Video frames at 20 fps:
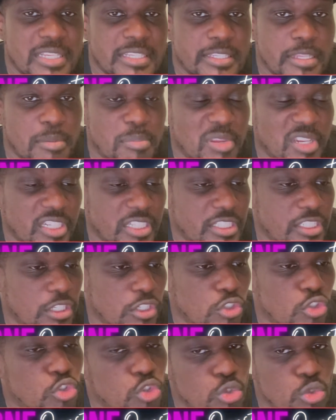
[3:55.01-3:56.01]
is the
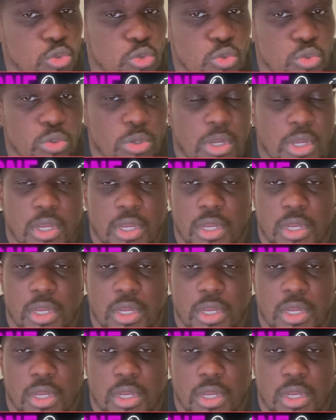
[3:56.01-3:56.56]
ability to